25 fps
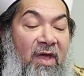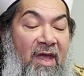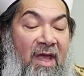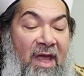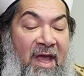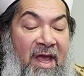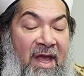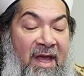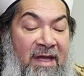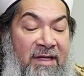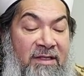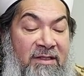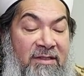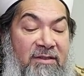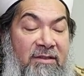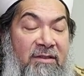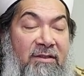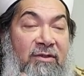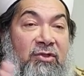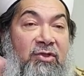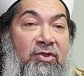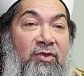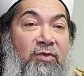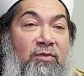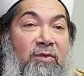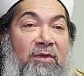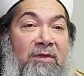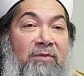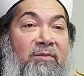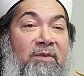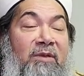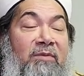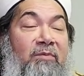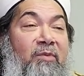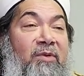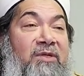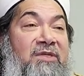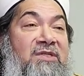and you will
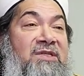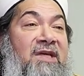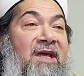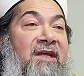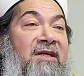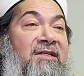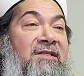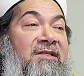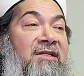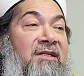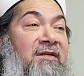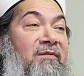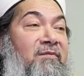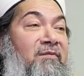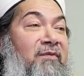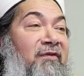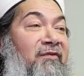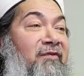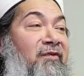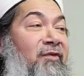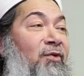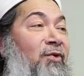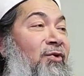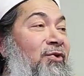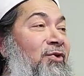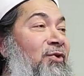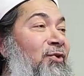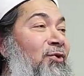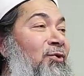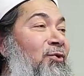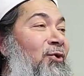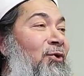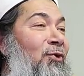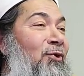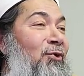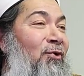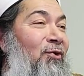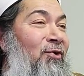be presented before
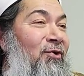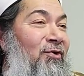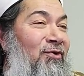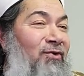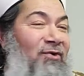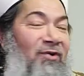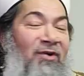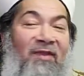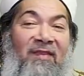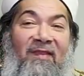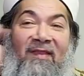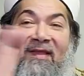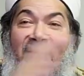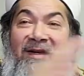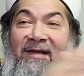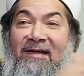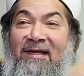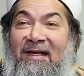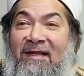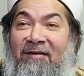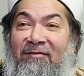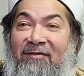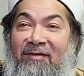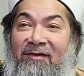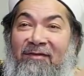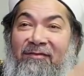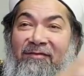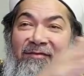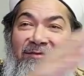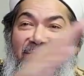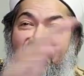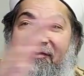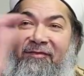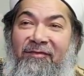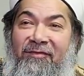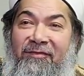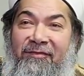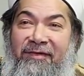your Lord on that level
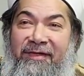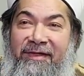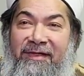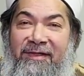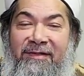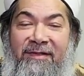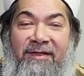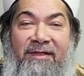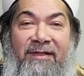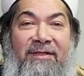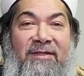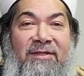field.